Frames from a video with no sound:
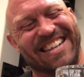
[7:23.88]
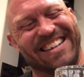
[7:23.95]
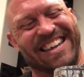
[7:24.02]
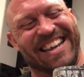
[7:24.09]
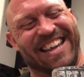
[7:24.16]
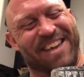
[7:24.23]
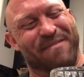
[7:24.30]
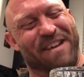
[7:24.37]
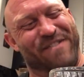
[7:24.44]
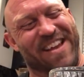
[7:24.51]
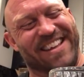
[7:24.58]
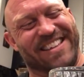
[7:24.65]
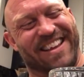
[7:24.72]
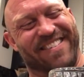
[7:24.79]
Didn't get my
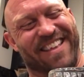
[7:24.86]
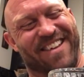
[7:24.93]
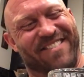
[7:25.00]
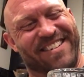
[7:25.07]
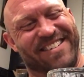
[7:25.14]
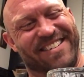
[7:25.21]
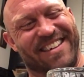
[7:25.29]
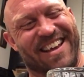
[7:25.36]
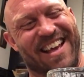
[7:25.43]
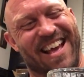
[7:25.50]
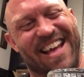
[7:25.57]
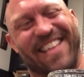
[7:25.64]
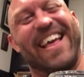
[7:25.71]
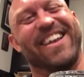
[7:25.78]
face on that one.
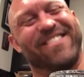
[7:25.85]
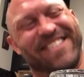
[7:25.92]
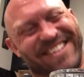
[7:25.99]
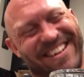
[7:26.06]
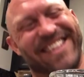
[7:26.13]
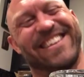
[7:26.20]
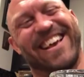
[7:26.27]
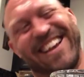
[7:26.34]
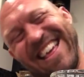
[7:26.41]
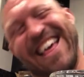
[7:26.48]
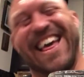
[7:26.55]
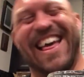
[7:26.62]
That's what she said.